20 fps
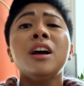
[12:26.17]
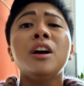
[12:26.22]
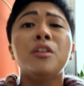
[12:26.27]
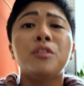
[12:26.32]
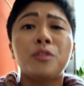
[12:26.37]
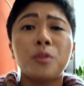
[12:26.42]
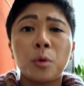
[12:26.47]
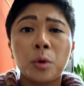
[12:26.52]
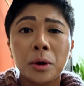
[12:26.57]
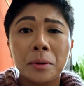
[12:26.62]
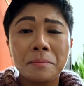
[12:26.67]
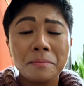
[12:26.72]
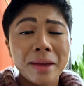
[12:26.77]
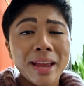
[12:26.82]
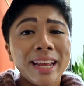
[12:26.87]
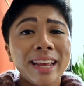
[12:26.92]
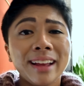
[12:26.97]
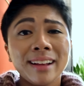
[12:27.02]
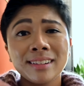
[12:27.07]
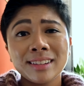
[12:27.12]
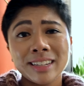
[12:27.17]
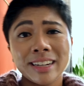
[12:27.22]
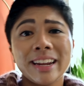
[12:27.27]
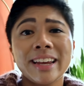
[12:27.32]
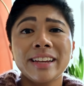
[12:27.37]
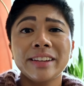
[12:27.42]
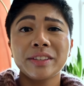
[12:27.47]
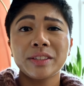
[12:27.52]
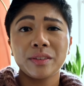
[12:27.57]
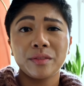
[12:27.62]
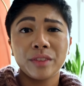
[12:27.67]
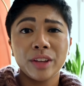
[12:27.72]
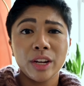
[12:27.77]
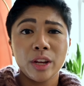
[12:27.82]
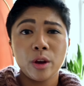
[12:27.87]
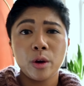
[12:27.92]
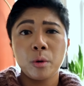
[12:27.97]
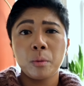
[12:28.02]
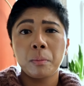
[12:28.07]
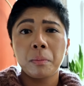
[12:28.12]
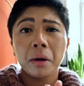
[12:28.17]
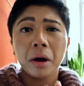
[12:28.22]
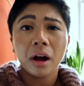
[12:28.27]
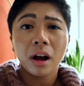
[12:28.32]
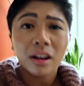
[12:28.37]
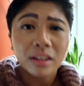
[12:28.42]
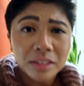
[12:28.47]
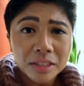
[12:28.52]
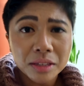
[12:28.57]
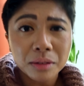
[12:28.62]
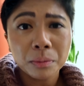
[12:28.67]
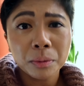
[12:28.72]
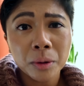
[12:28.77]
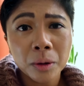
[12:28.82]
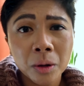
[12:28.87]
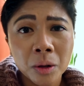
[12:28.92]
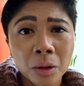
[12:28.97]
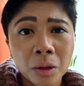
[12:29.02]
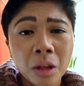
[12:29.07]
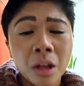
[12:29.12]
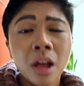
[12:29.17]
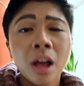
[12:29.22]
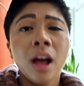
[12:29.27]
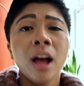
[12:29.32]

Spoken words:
for making today's video possible.